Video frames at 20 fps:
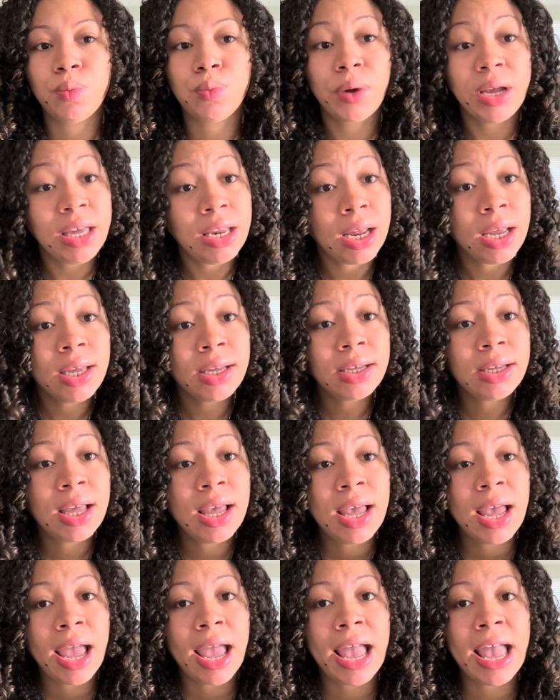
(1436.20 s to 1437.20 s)
reading,
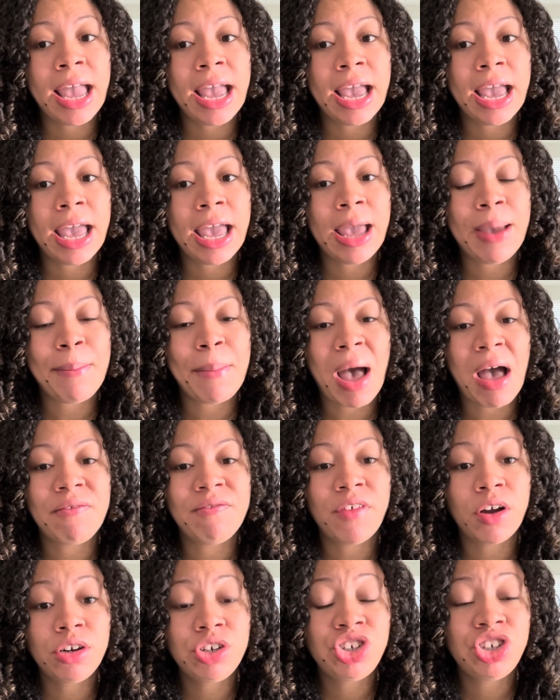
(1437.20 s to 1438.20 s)
and my
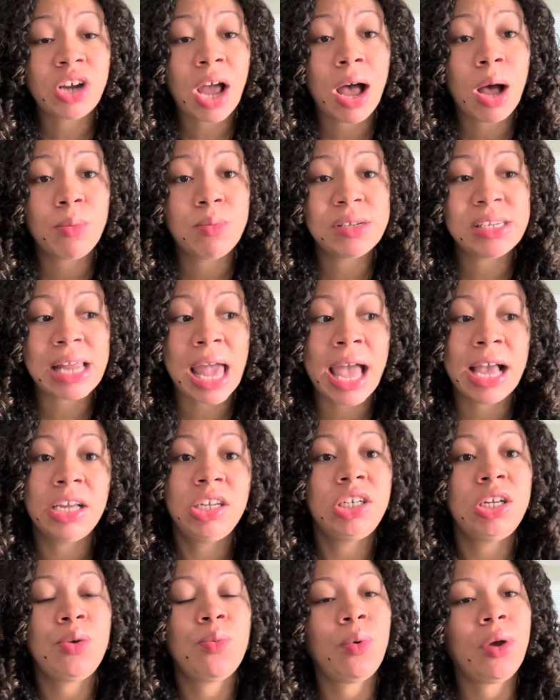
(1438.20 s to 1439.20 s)
first job was
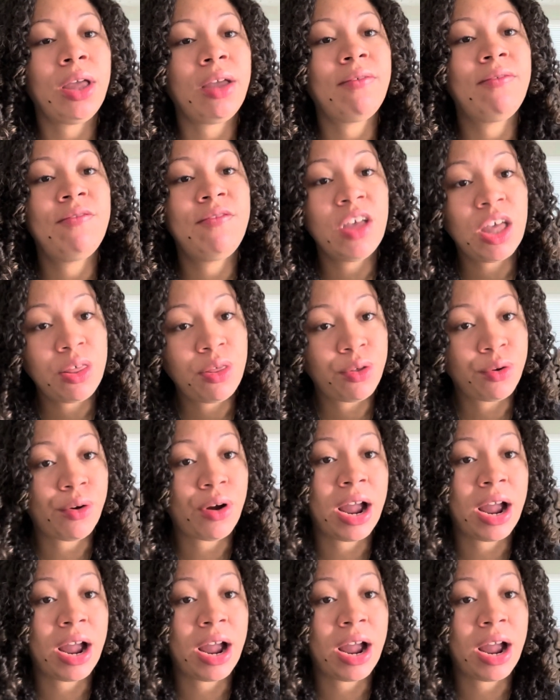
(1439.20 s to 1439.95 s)
actually with 5th